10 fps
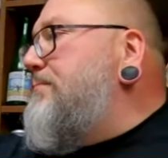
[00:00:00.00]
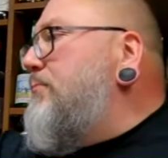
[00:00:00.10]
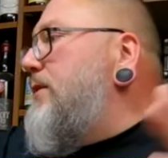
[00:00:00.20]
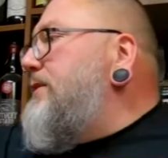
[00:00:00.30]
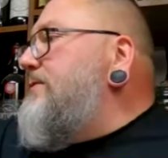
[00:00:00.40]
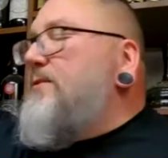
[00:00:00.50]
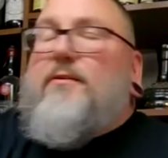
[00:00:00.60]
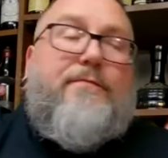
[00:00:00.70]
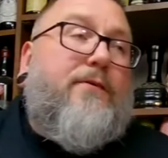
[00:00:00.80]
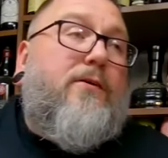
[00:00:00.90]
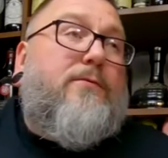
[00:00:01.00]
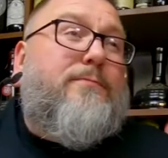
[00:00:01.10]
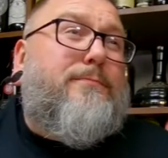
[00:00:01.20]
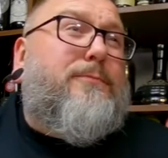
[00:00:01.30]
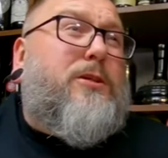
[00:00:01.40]
One of these are going to fall.
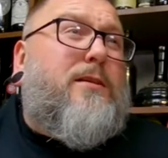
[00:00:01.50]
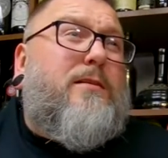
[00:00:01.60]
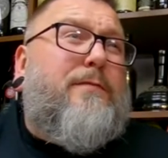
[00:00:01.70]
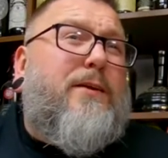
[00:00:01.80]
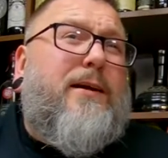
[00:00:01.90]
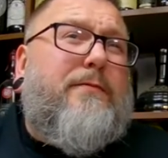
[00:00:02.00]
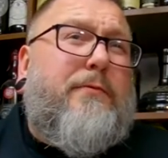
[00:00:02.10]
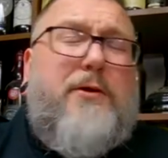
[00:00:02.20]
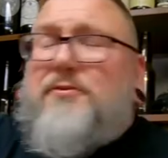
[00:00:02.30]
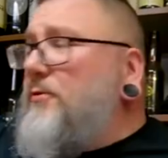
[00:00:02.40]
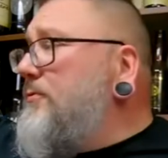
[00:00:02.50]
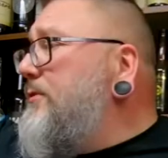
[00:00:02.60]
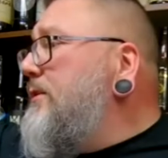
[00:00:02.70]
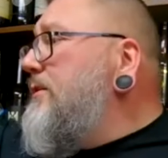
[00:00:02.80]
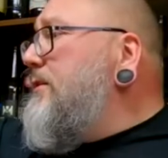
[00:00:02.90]
And shit's going to fly everywhere. So
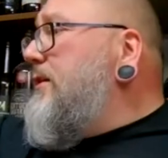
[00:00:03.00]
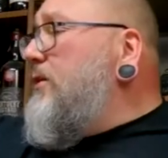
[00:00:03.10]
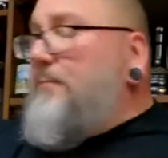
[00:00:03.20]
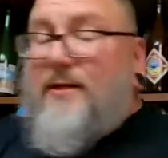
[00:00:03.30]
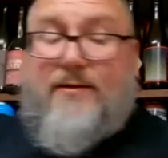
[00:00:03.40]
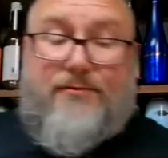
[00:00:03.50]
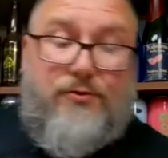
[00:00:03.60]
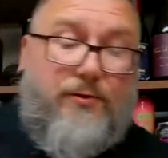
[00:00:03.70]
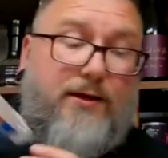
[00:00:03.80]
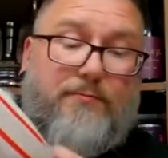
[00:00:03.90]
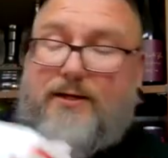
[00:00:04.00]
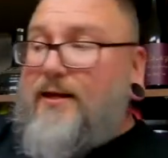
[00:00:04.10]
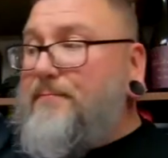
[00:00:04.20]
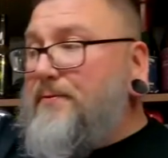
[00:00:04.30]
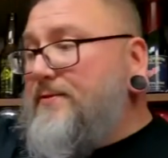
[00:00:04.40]
I hope you guys enjoy that when it
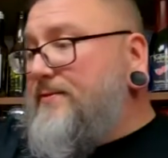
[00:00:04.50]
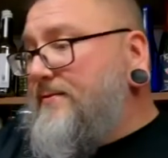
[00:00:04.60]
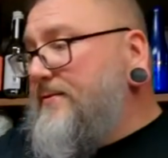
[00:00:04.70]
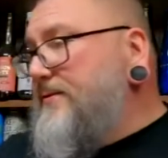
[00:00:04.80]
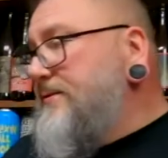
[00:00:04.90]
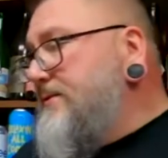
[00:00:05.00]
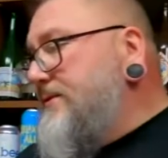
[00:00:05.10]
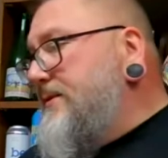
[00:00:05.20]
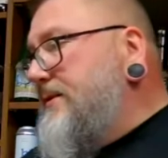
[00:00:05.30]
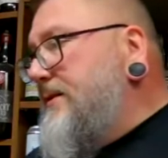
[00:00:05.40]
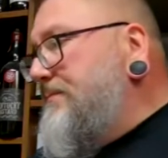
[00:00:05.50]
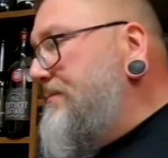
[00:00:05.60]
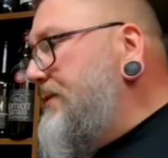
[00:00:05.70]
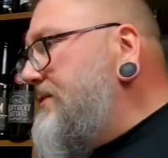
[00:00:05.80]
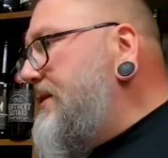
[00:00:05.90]
happens.
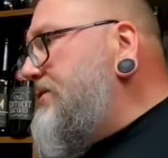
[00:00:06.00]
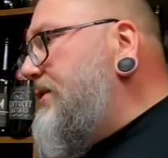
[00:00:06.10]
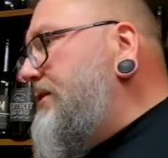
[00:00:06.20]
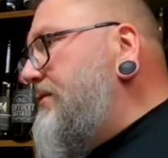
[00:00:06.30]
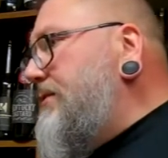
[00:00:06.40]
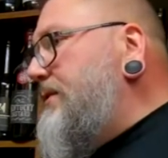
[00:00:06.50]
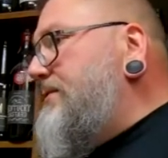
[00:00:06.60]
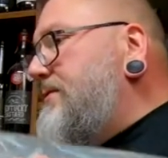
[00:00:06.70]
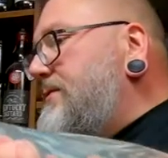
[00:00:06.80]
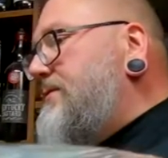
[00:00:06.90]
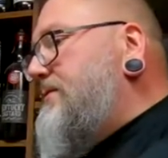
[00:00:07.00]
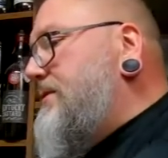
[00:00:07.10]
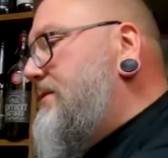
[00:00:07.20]
Let's actually do this. Let's